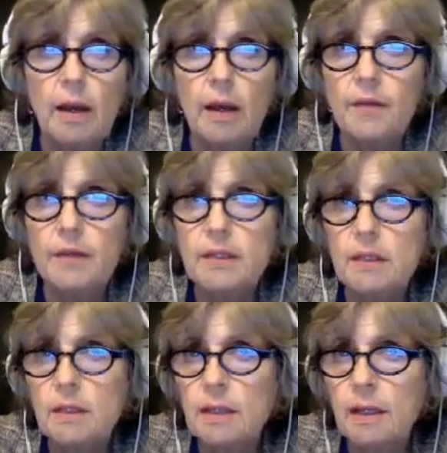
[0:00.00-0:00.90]

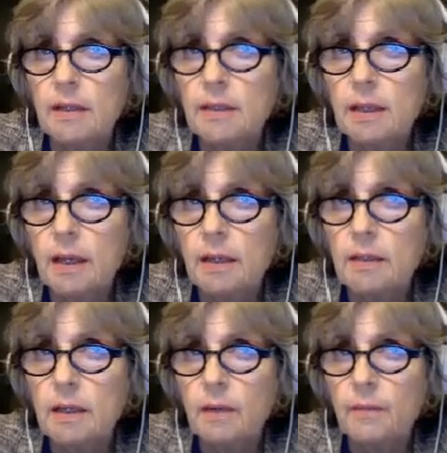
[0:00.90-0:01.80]
The taste
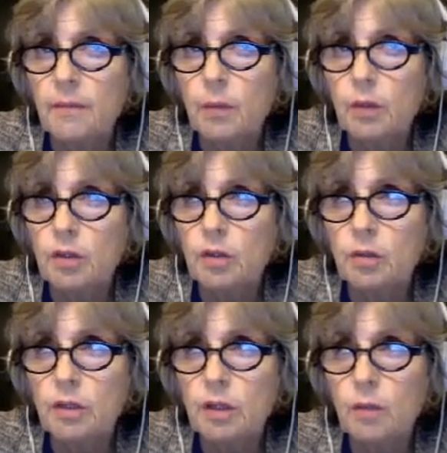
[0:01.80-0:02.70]
that we
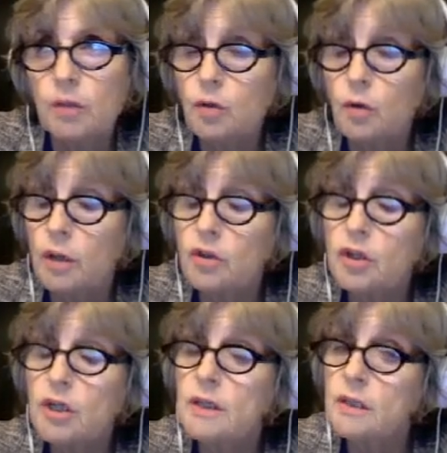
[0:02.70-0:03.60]
associate with soil
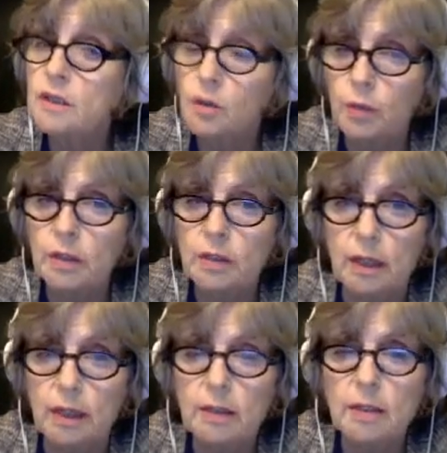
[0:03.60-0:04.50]
energy is the sweet
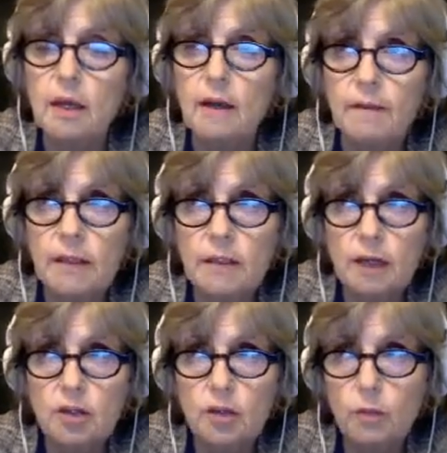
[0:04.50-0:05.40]
taste.
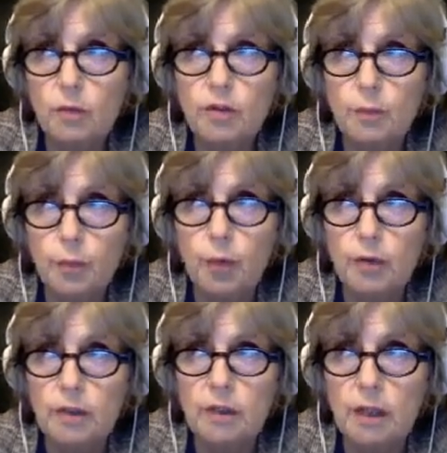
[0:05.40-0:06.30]
That's actually the most
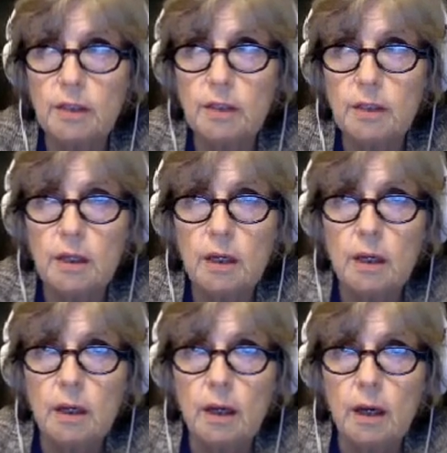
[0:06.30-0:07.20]
important taste,
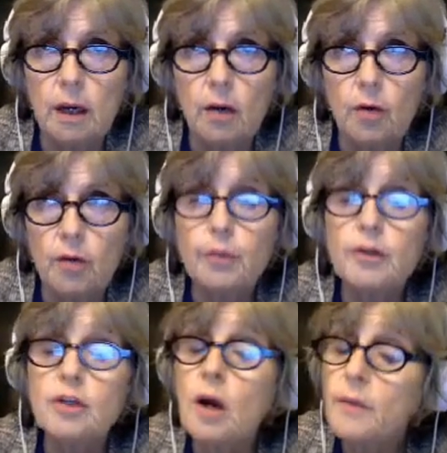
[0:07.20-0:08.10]
or the
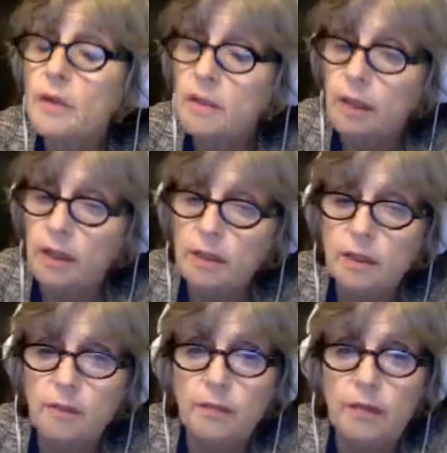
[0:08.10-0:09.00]
predominant
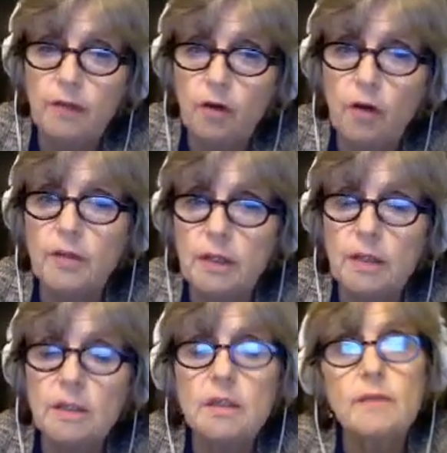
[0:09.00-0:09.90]
taste of all the
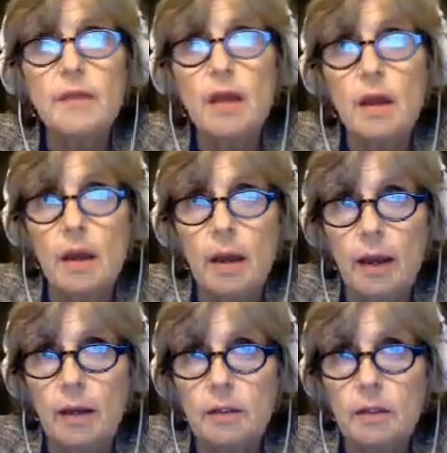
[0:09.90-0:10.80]
tastes.
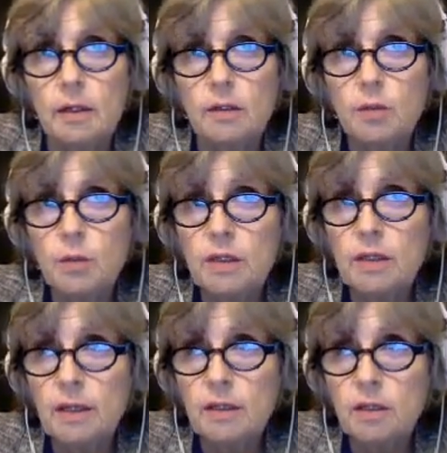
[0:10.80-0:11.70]
And
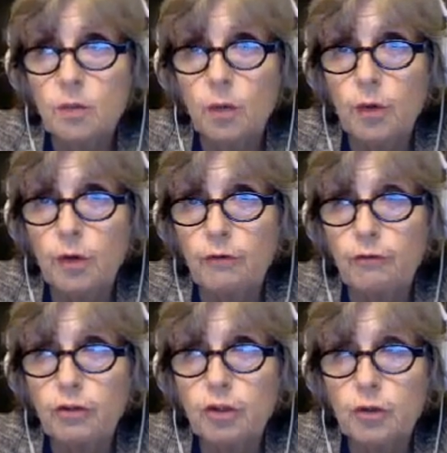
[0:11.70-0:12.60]
sweet taste is what we
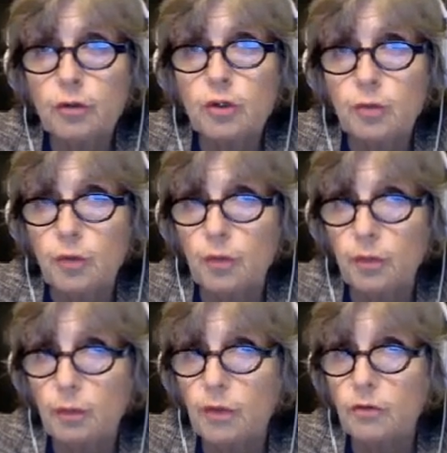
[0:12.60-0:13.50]
are first nourished
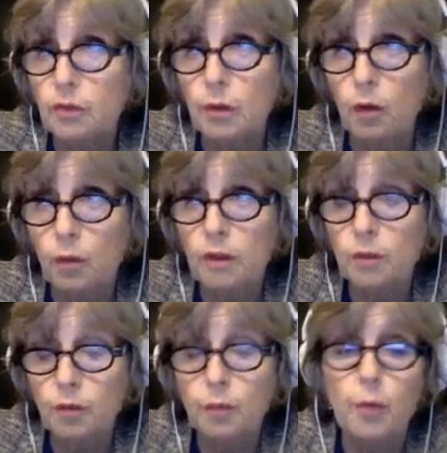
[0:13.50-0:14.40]
with mother's milk
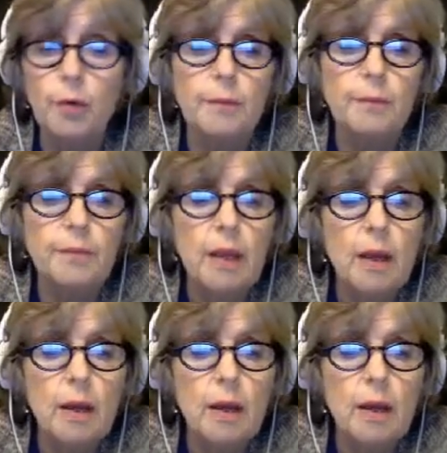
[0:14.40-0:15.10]
once we're born.